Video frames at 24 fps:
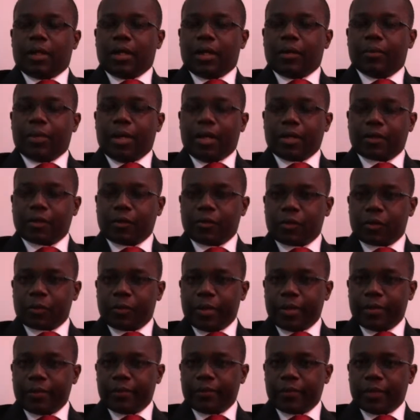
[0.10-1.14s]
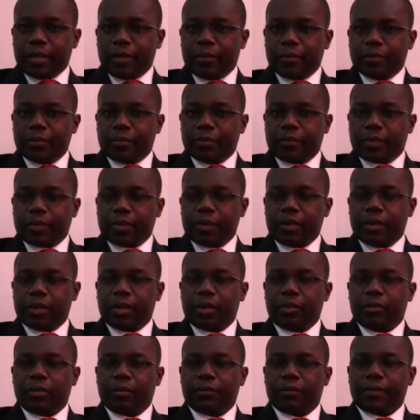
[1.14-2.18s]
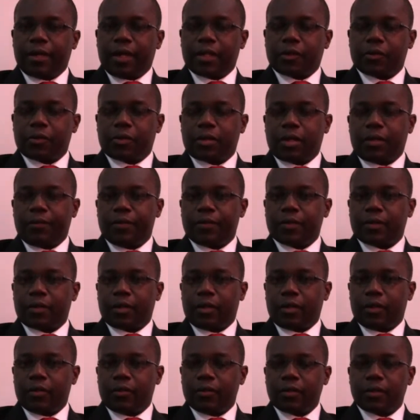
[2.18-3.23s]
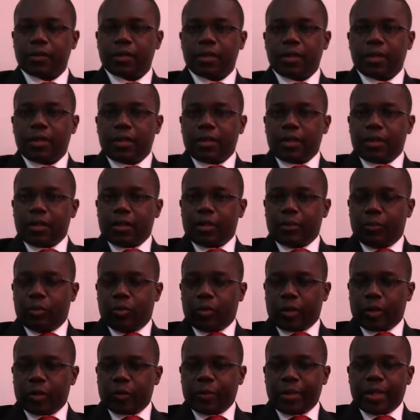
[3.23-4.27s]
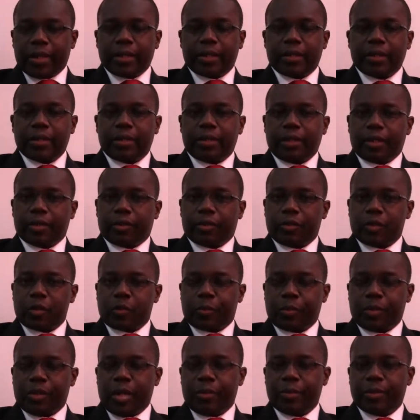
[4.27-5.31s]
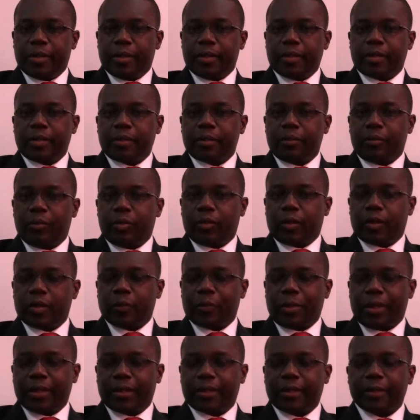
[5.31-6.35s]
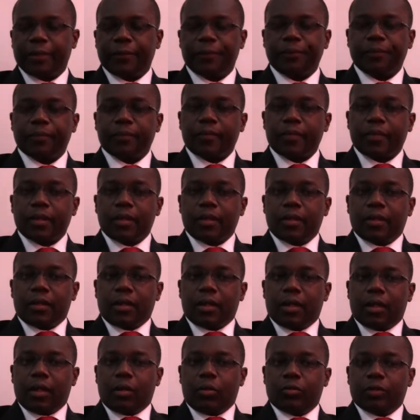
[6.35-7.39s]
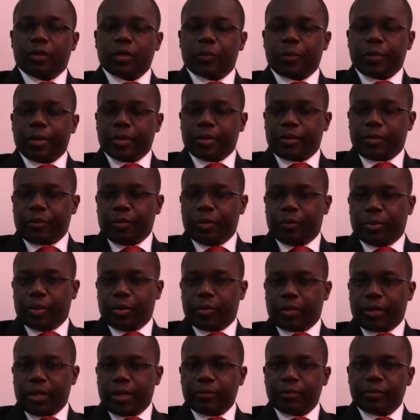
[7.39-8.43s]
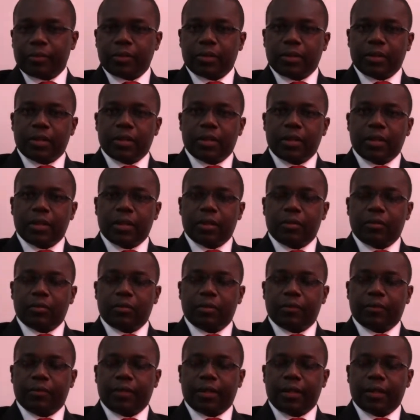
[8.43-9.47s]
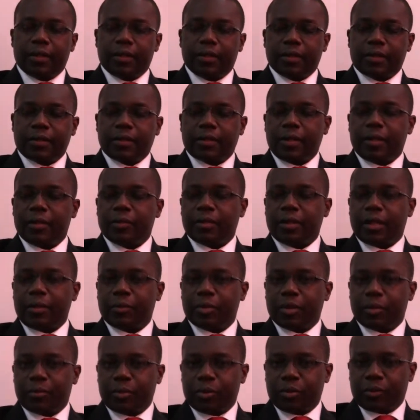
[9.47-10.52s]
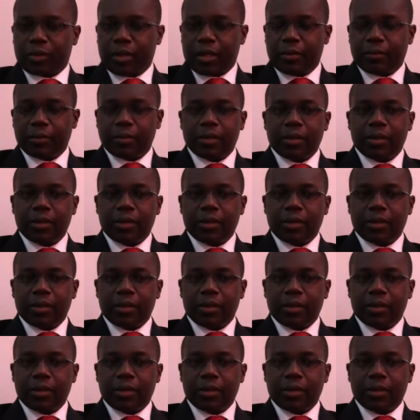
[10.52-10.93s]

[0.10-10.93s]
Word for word: I'm Hassan Usman, I'm CEO of Aso Savings and Loans, a mortgage banker, Nigeria's preeminent mortgage banker. Uh, we've just been through a program, uh, we've had an excellent time with the program.